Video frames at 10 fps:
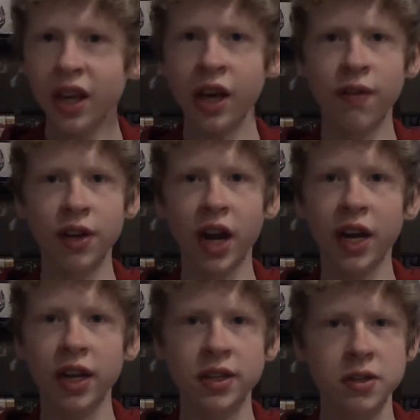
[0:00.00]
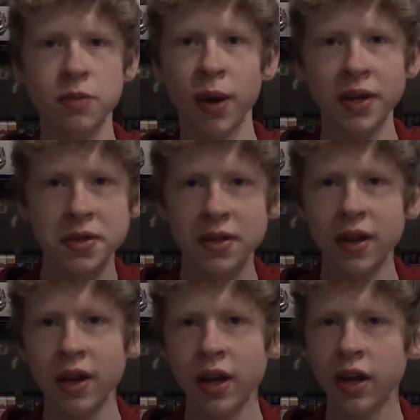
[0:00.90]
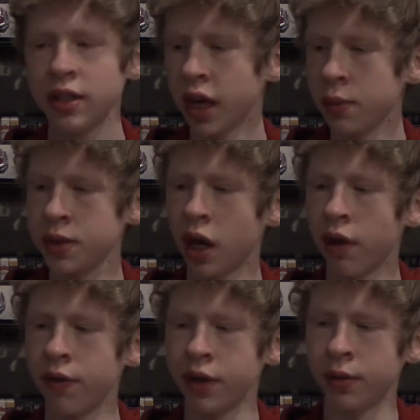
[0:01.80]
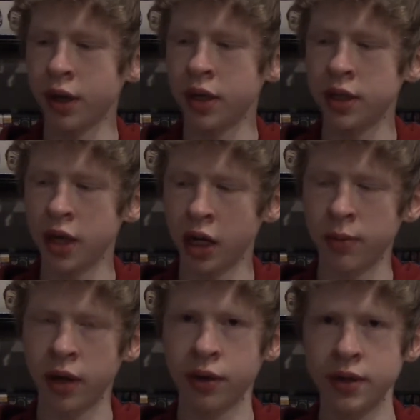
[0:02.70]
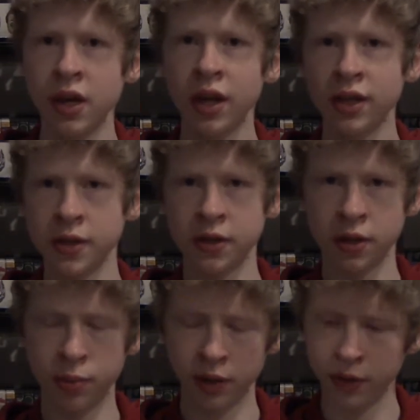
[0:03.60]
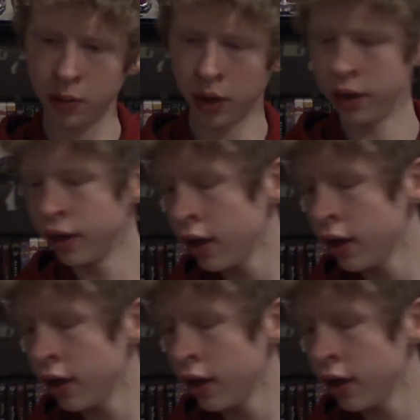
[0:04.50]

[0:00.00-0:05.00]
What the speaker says: if you're kind of into space type stuff and you're really into documentaries, this is a perfect one.